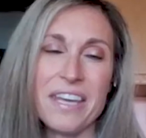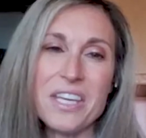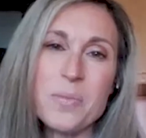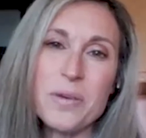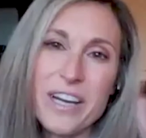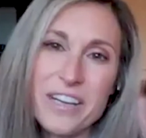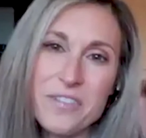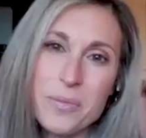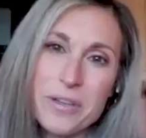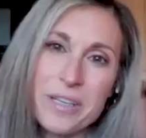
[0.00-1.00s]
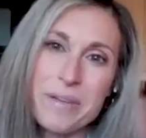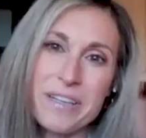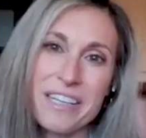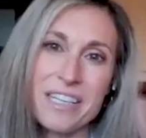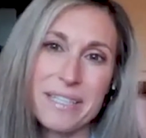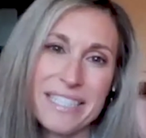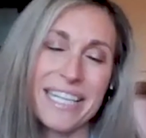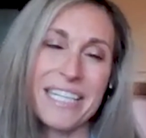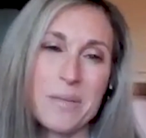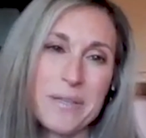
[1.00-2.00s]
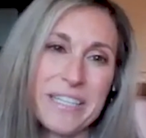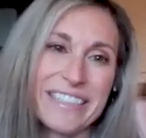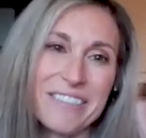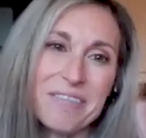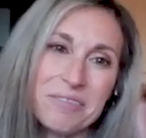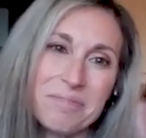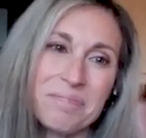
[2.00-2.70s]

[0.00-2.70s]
thank you, Brad, for bringing me on. I'm excited to be here.